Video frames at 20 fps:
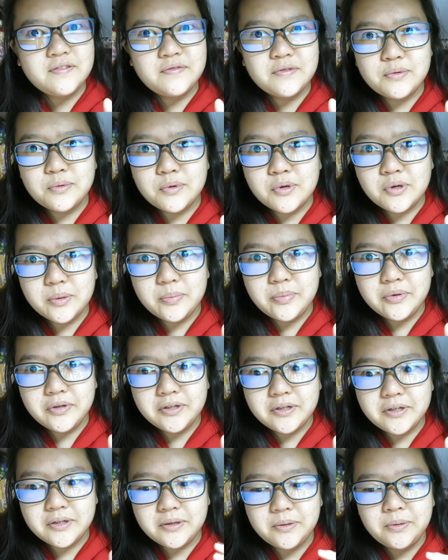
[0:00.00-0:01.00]
War
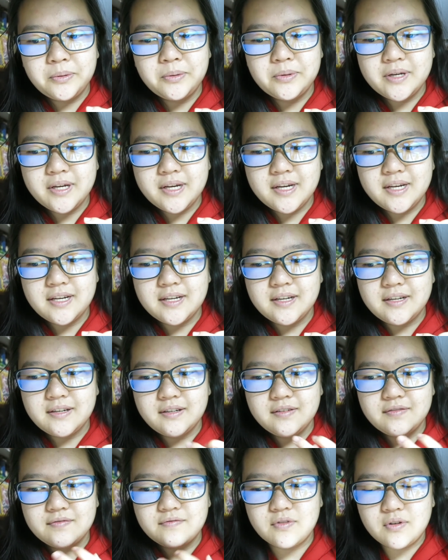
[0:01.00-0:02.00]
book. Okay,
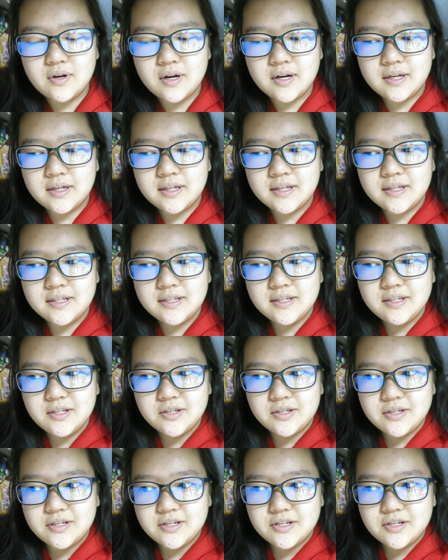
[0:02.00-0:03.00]
Veronica,
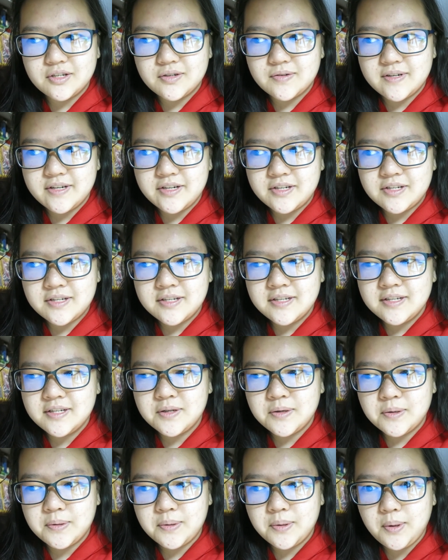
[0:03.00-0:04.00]
goodness
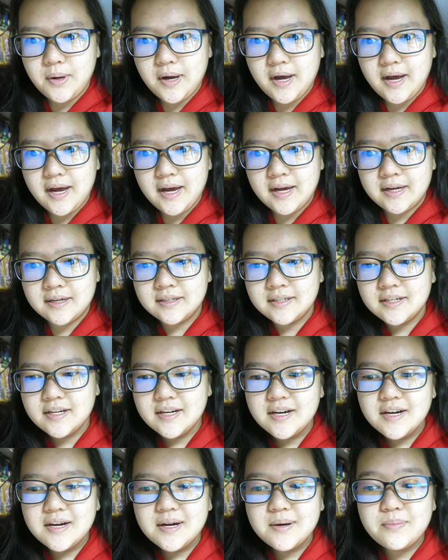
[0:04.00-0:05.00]
gracious.
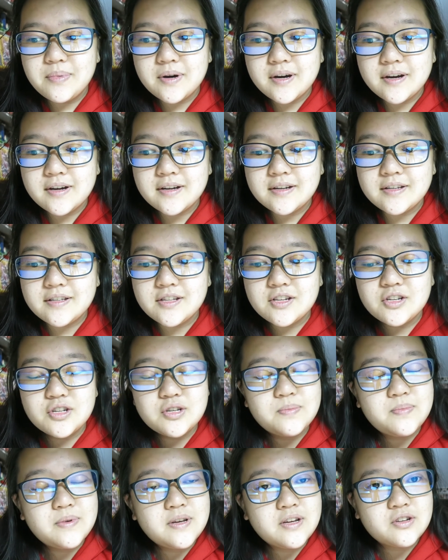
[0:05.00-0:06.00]
But this
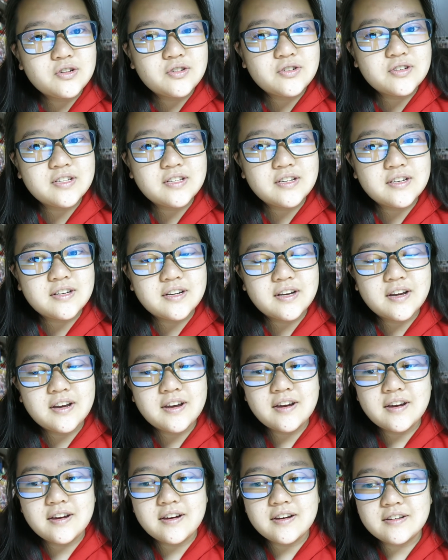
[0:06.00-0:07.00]
should be interesting,
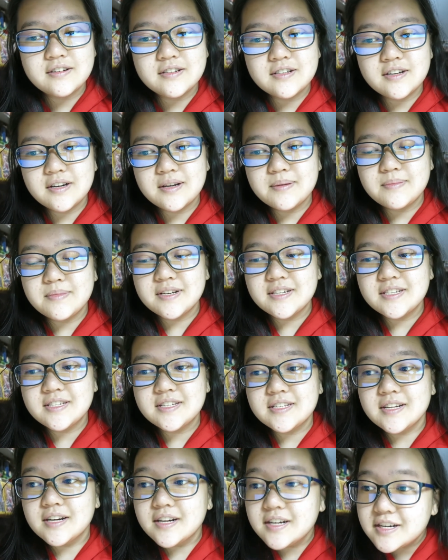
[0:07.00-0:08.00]
and I'm
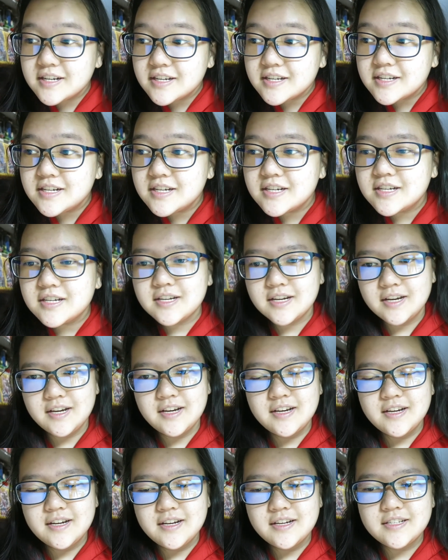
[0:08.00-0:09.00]
excited
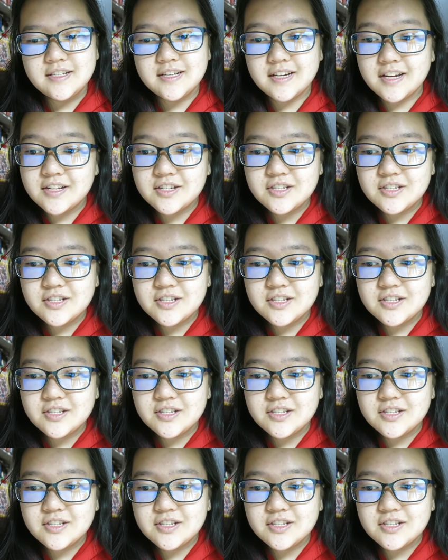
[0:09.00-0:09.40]
to get